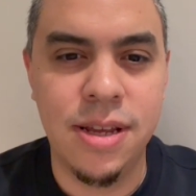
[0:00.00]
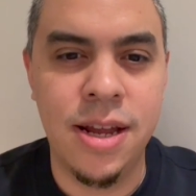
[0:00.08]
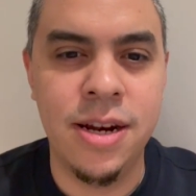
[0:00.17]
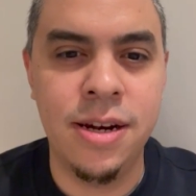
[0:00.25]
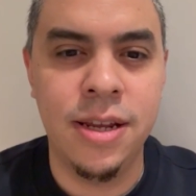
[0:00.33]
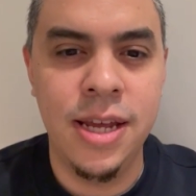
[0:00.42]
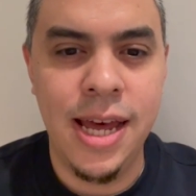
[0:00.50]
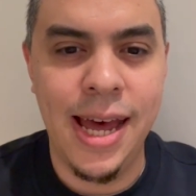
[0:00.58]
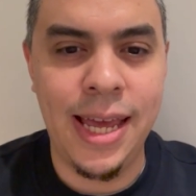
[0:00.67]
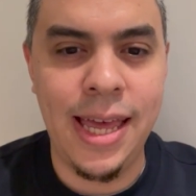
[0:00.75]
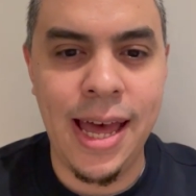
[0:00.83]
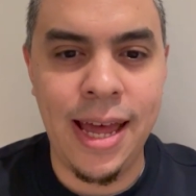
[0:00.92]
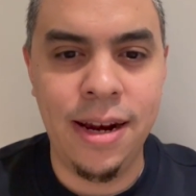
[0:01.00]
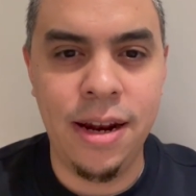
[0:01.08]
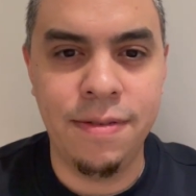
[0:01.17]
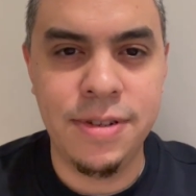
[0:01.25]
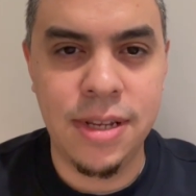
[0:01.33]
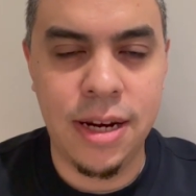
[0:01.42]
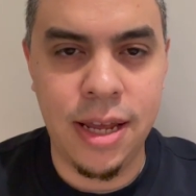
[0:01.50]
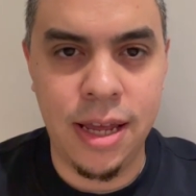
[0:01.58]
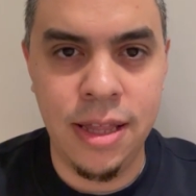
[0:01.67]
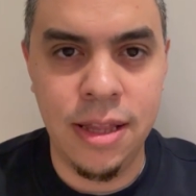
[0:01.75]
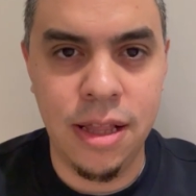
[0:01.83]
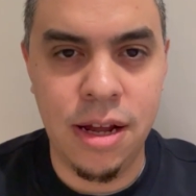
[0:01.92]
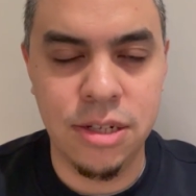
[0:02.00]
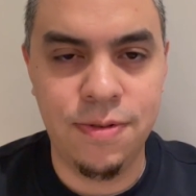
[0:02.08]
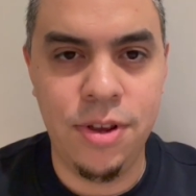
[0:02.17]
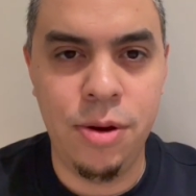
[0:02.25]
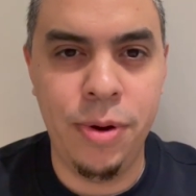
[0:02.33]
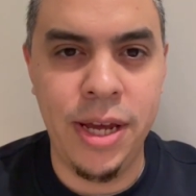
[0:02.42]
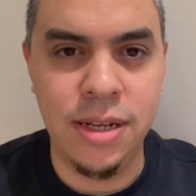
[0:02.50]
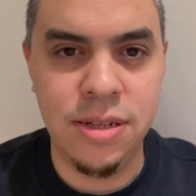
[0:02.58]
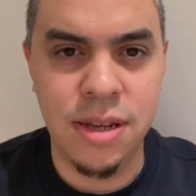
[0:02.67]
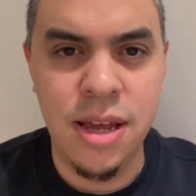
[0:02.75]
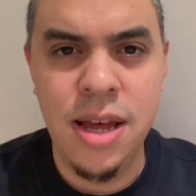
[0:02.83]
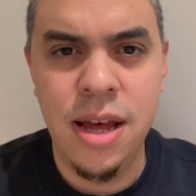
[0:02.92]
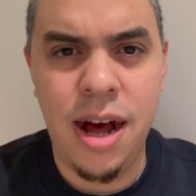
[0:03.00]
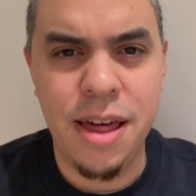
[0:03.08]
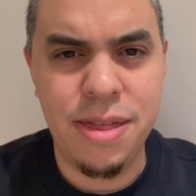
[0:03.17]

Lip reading: And again, I've said it in the last few weeks. I